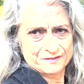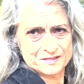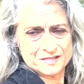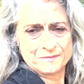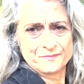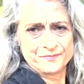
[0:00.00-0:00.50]

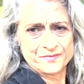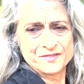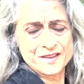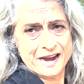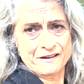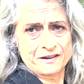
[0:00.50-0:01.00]
some
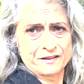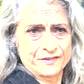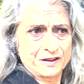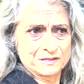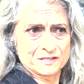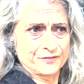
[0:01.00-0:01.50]
narrative
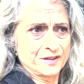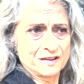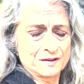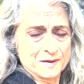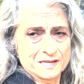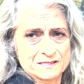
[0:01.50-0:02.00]
I was
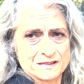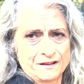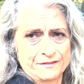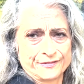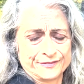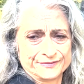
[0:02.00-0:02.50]
feeding
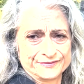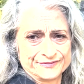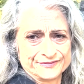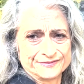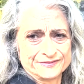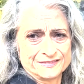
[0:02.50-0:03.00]
myself.
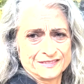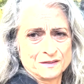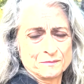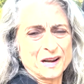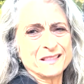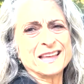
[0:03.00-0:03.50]

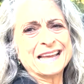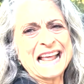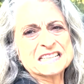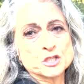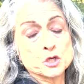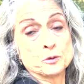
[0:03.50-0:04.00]
But I think it
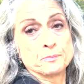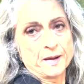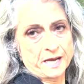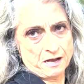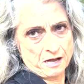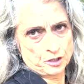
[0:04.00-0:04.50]
has to do with
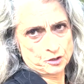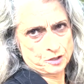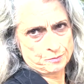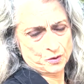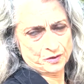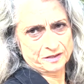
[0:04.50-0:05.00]
biology
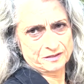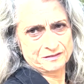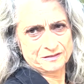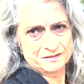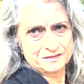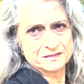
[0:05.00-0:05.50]
more than
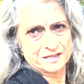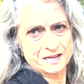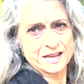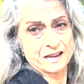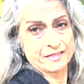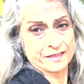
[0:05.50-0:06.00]

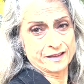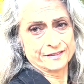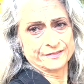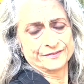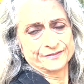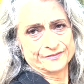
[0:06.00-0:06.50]

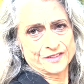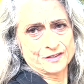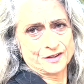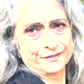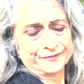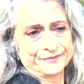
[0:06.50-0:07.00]
anything, you
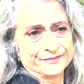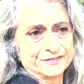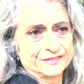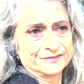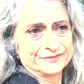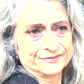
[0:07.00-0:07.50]
know.
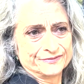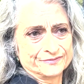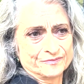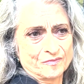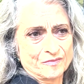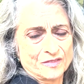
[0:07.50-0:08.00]

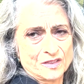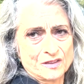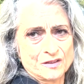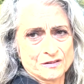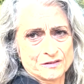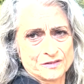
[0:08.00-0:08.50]

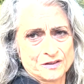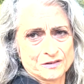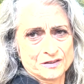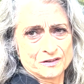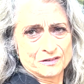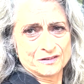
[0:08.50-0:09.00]
Your, your,
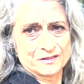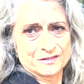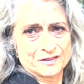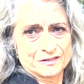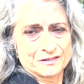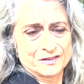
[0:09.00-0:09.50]
your,
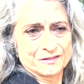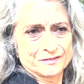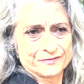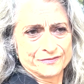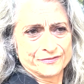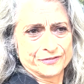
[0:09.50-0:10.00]
your, your, your
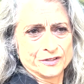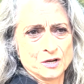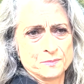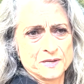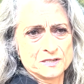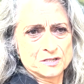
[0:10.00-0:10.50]

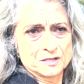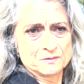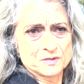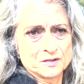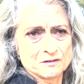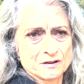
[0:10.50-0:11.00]
fallopian
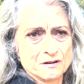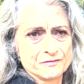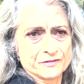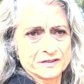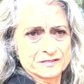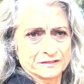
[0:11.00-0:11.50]
tubes and your
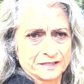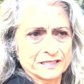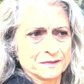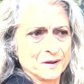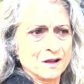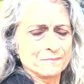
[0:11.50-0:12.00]
ovaries are like,
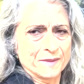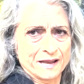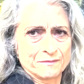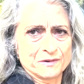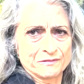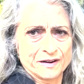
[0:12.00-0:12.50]
come on,
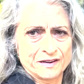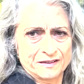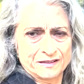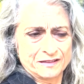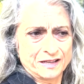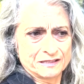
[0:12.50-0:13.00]
man, we're ready
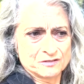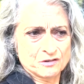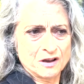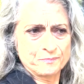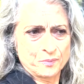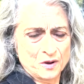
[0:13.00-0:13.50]
to like
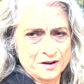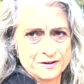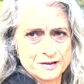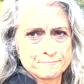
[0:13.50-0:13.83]
drop one.